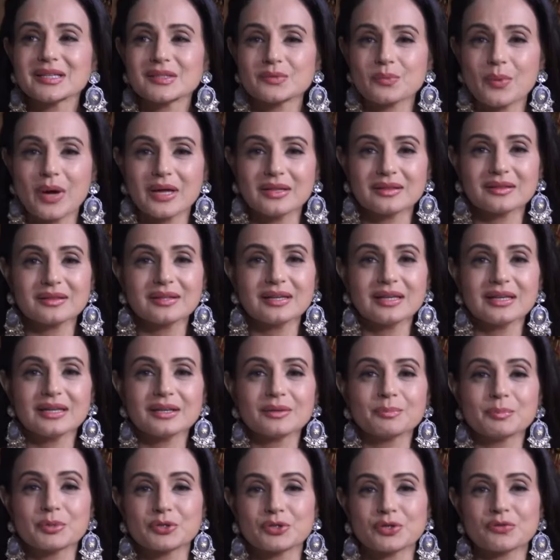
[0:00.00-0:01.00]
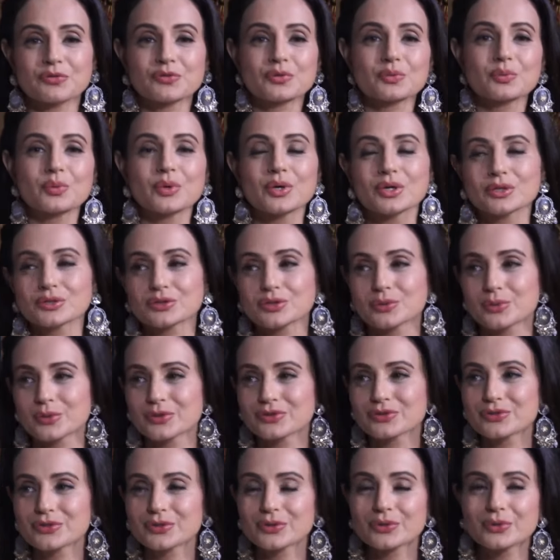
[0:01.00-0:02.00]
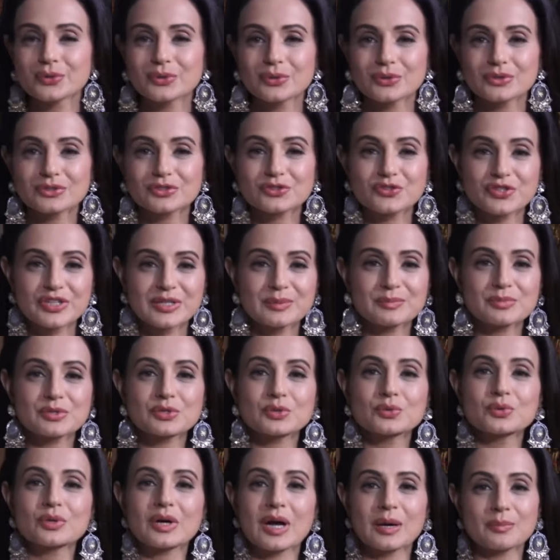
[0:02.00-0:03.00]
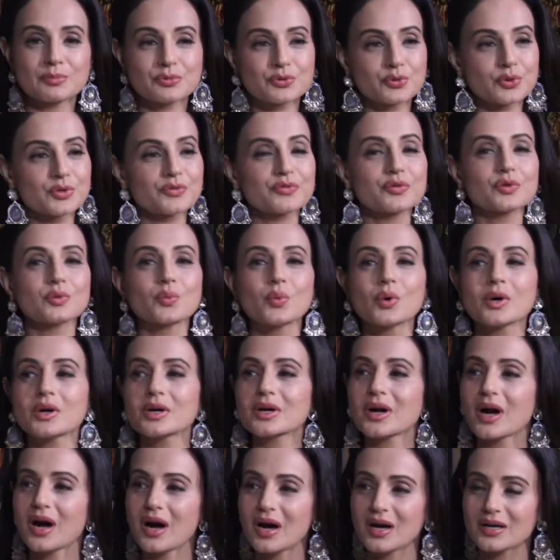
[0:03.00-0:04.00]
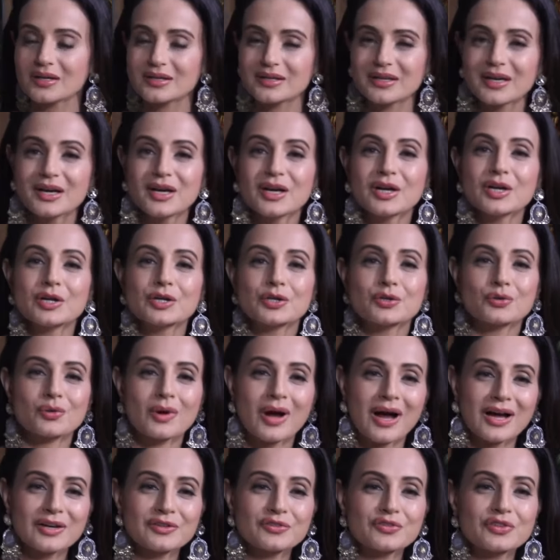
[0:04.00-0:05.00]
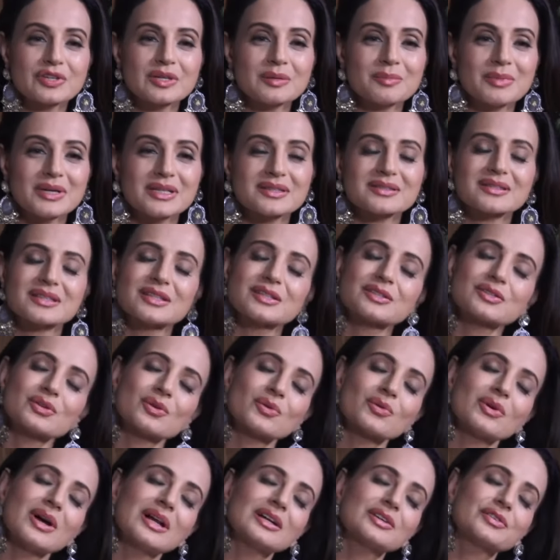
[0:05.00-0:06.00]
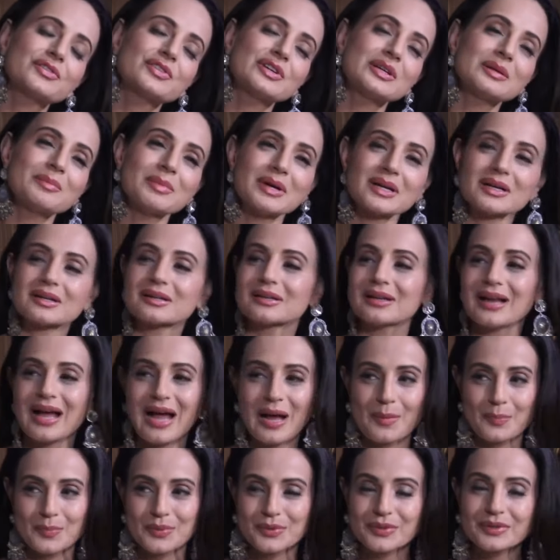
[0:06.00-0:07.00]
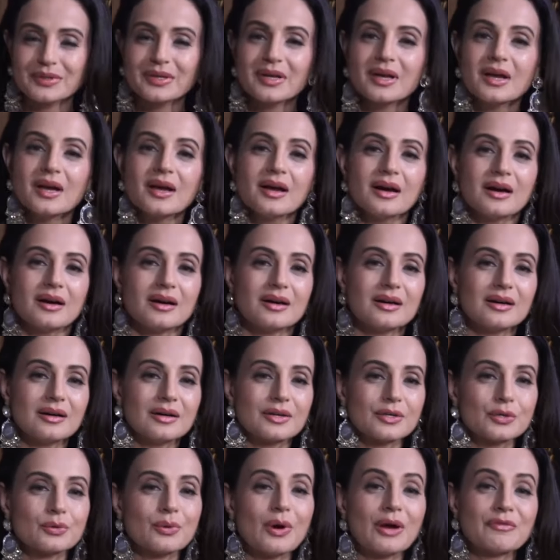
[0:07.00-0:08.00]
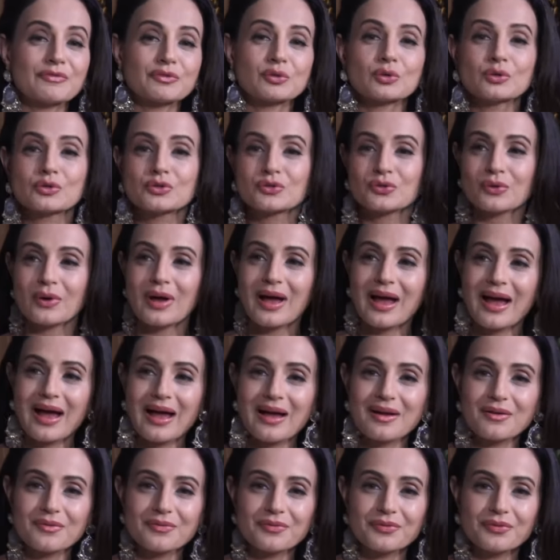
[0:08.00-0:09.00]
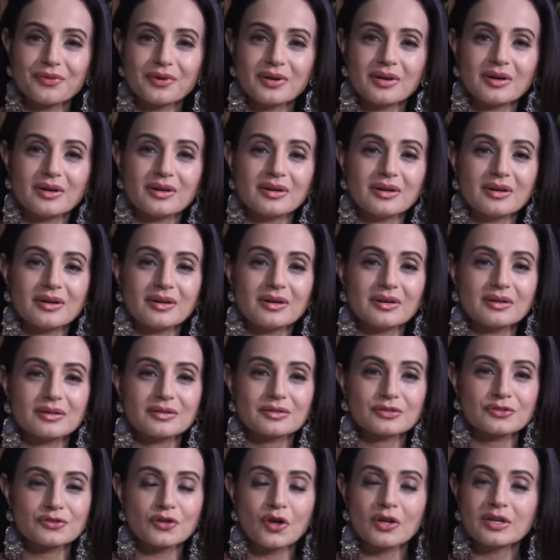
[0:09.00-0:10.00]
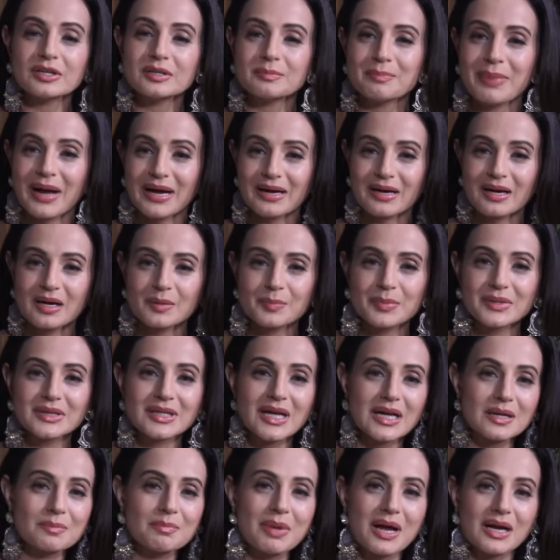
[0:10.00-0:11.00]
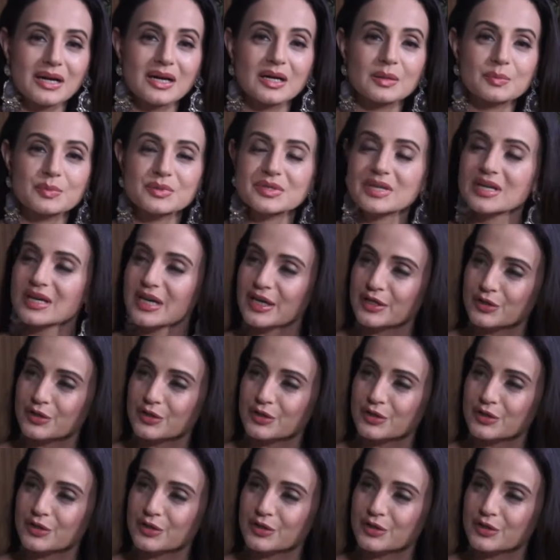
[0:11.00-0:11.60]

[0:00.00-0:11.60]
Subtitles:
is one thing, but you have to work towards your goals. Dreams do come true if you work hard. You can't dream and say, chalo, I'll dream and it'll happen. You have to also have a solid backup, and that backup is an